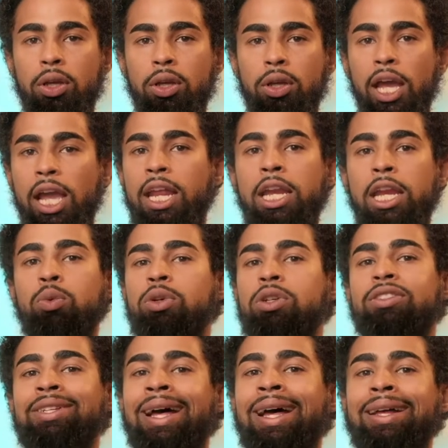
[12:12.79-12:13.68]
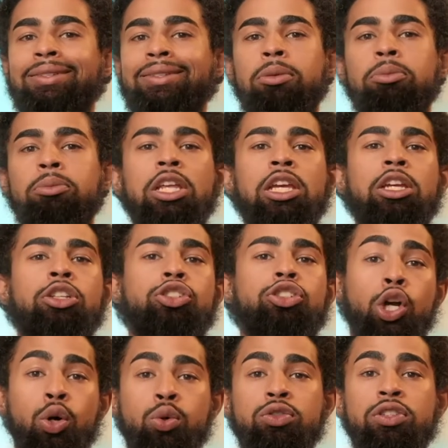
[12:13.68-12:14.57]
And it was not something
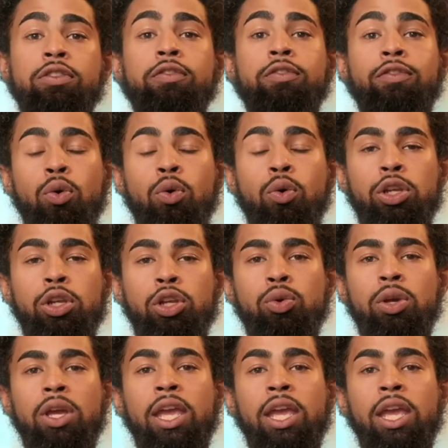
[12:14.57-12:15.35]
chosen for you.